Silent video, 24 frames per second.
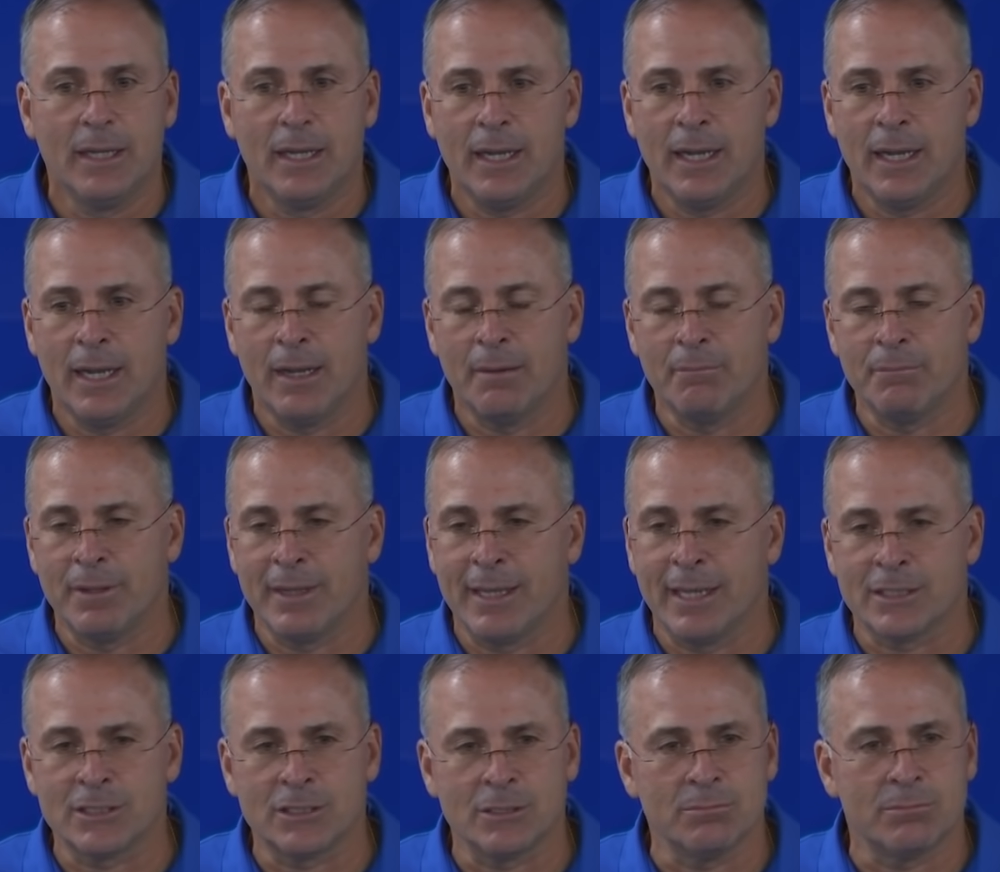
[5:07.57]
Um, you
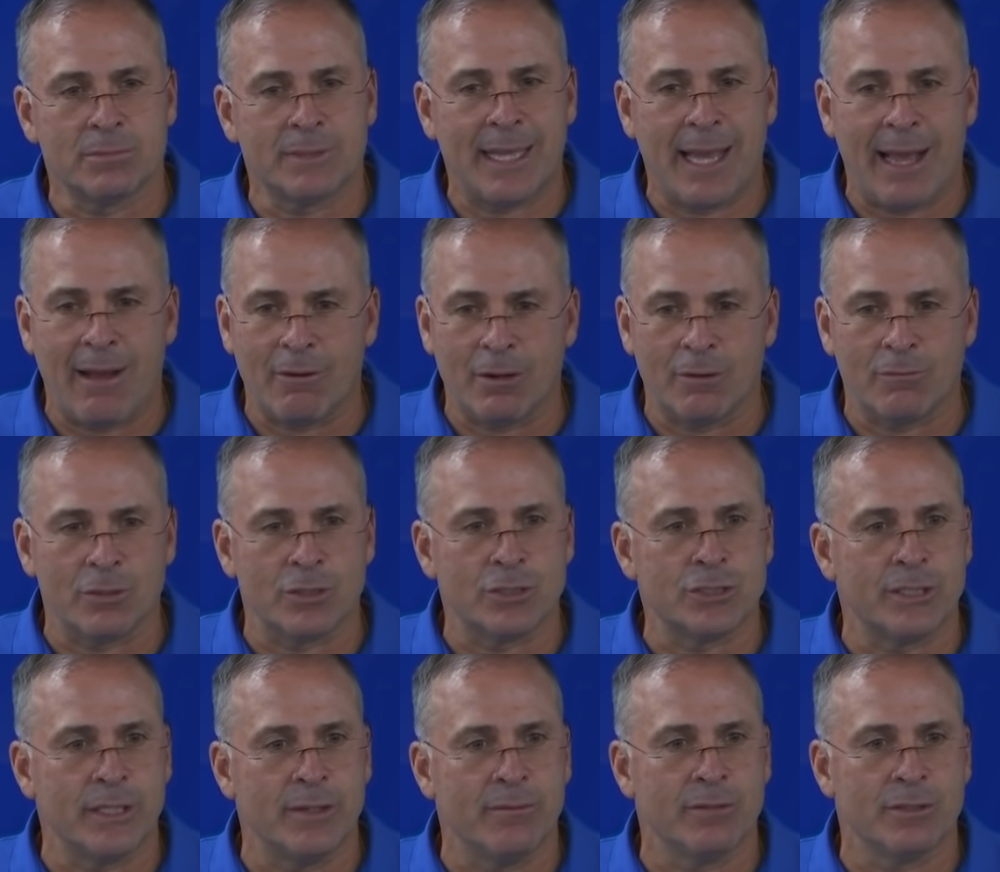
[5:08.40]
got some talented
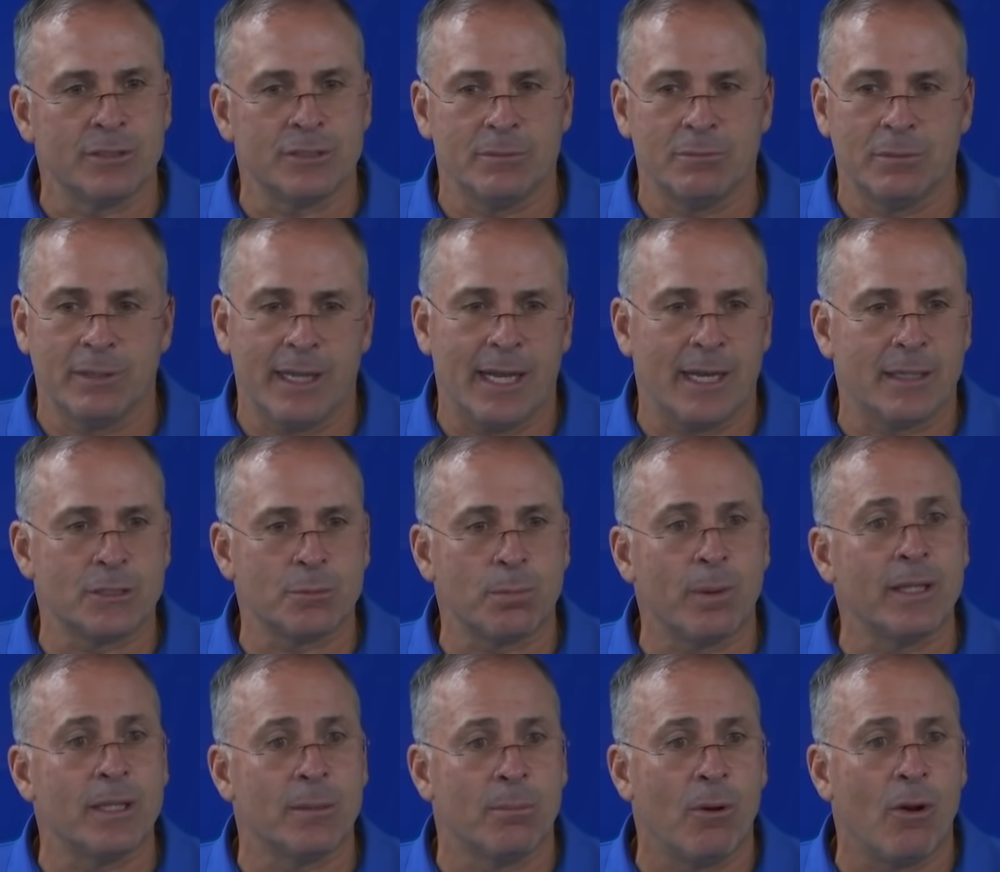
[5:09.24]
receivers, and we got to
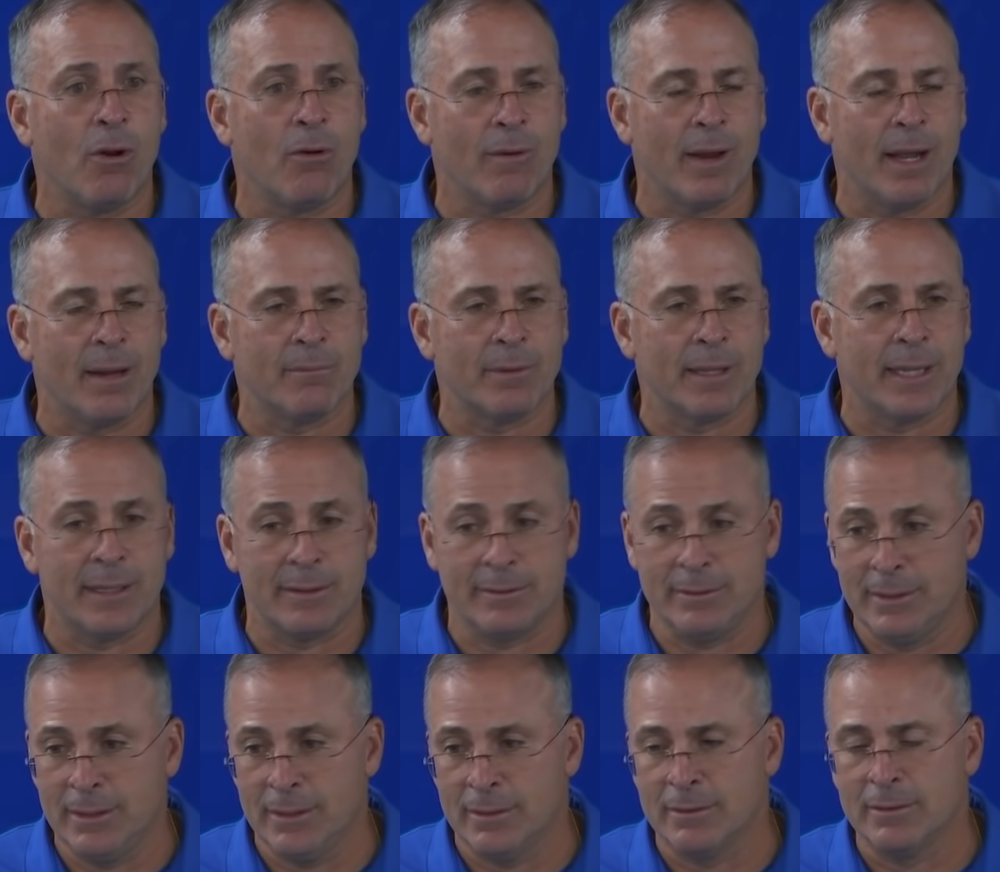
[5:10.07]
spread the ball around. We
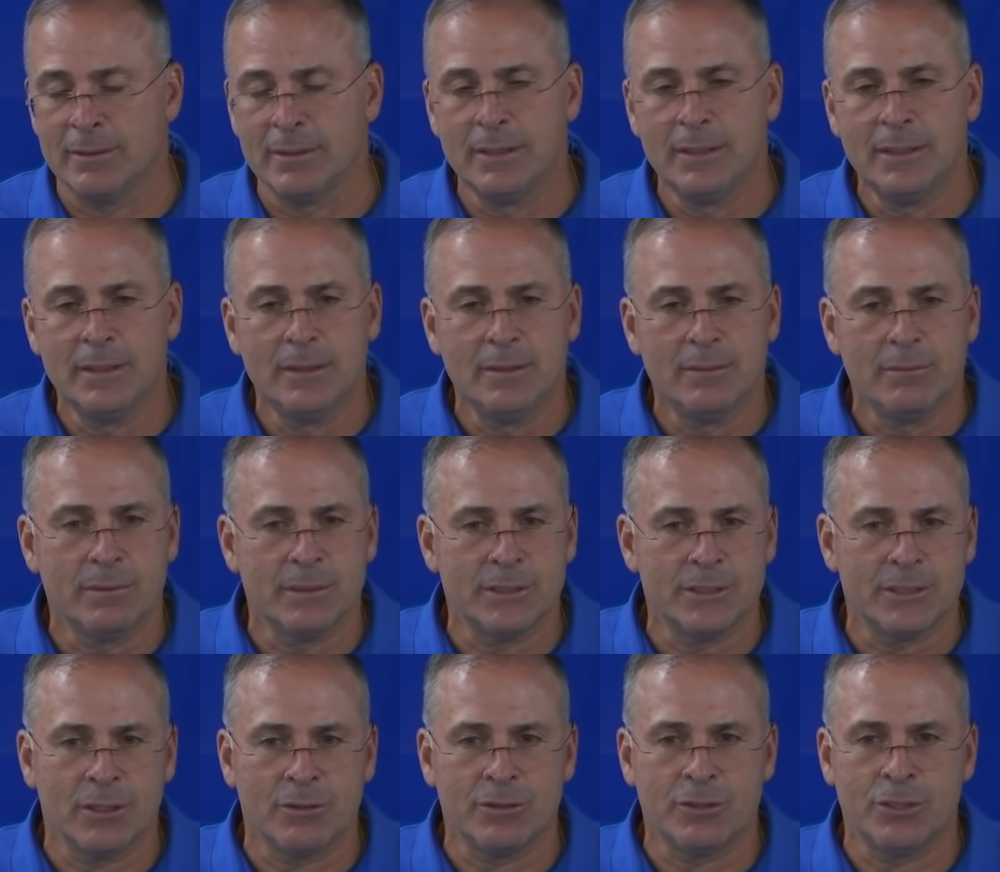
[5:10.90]
got you know
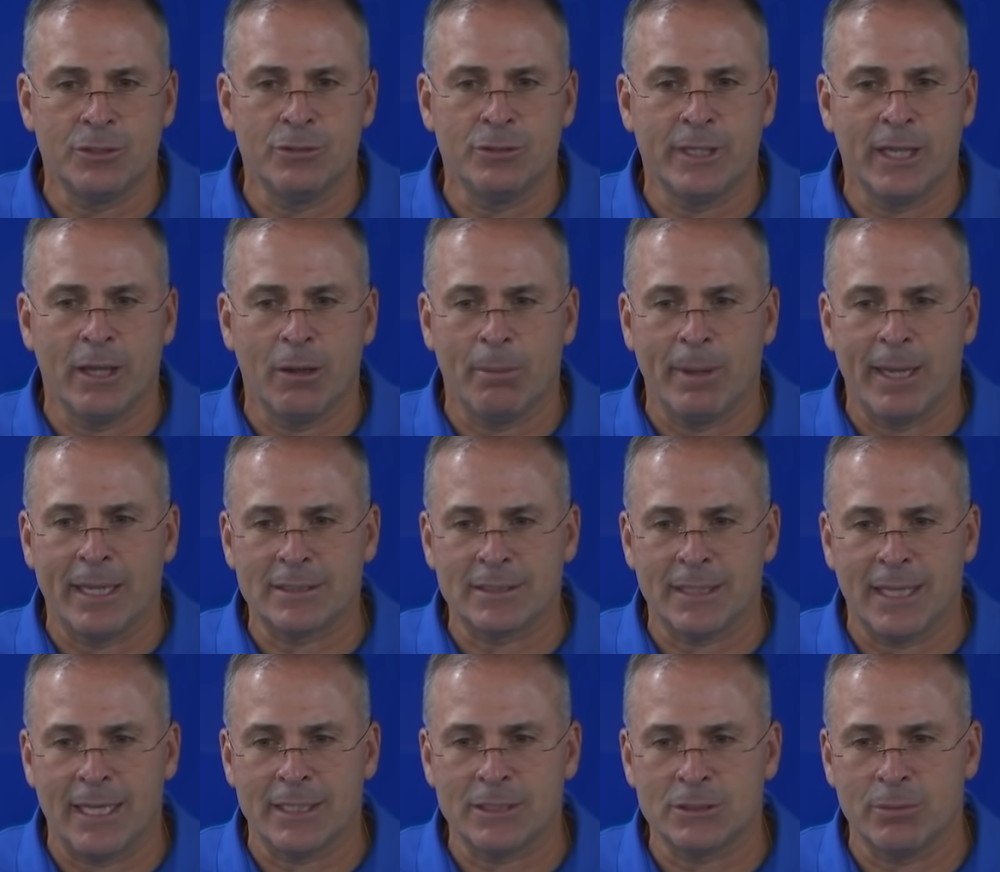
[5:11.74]
we showed two
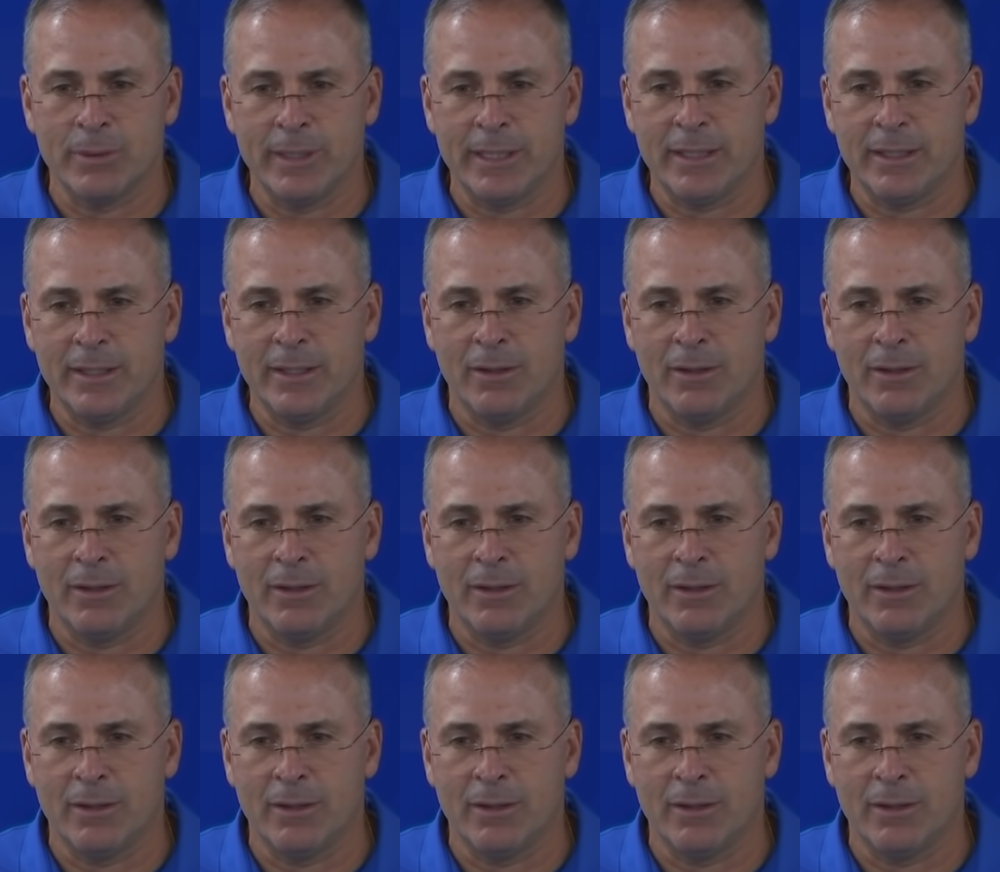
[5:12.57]
tailbacks last week.